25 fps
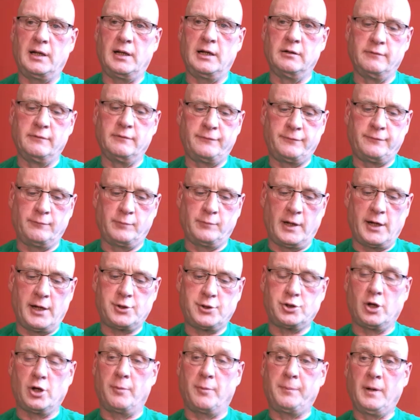health
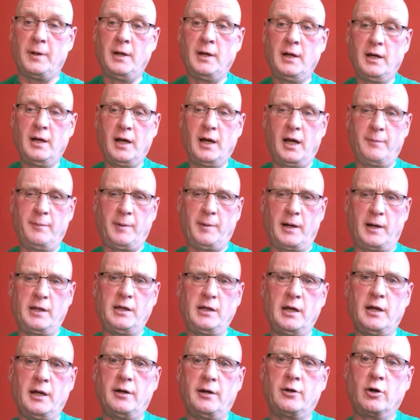workshop about a
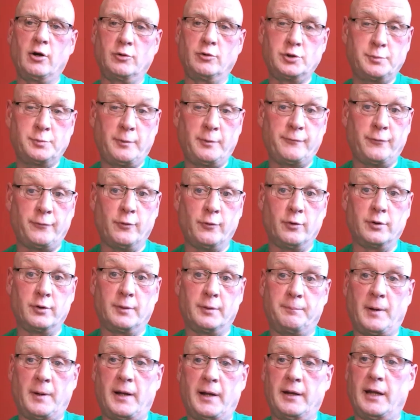year ago, just before the
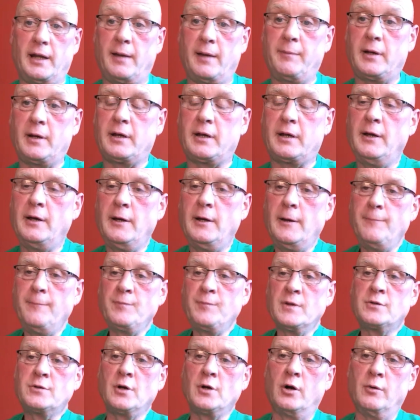pandemic,
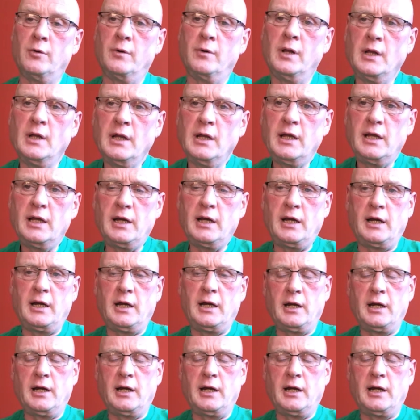so I